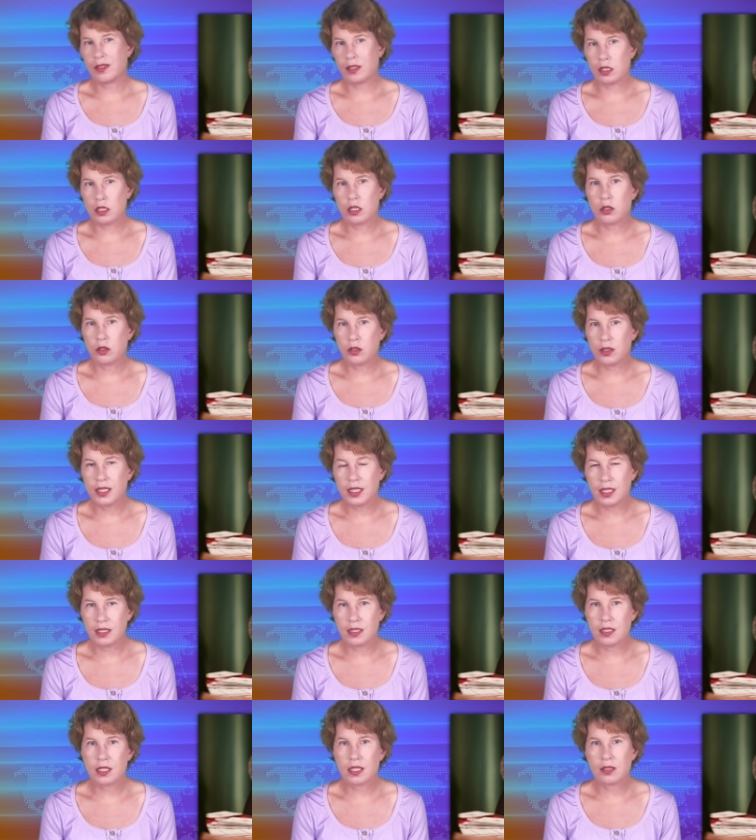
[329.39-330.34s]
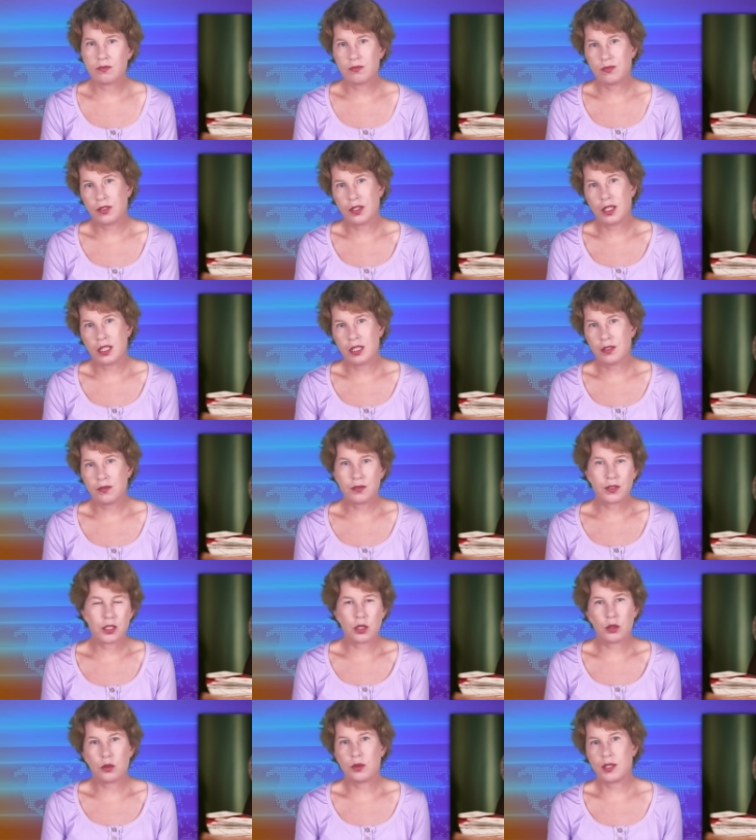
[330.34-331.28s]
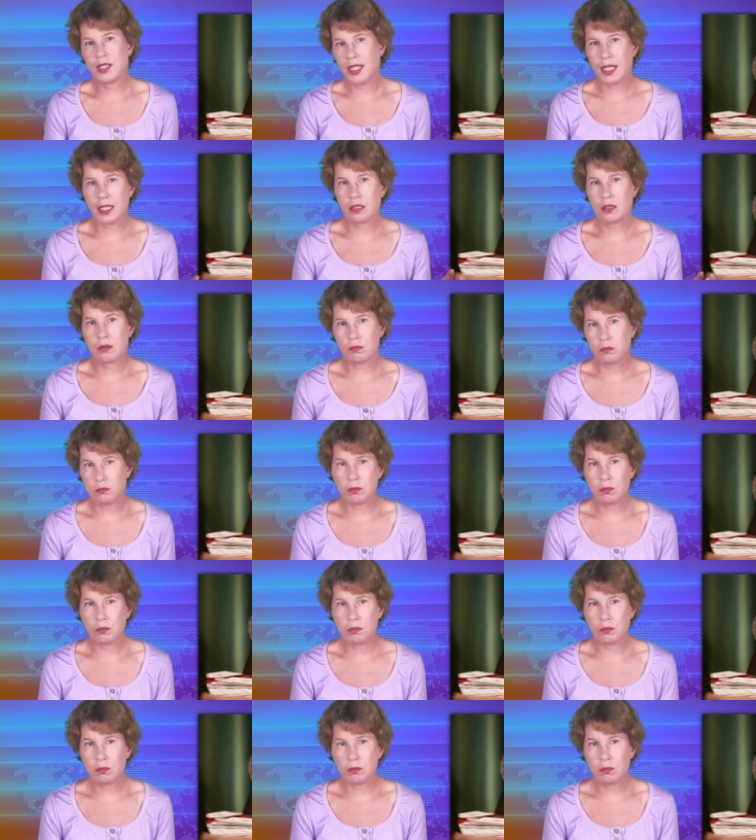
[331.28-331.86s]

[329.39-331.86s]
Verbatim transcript: than two years, five to ten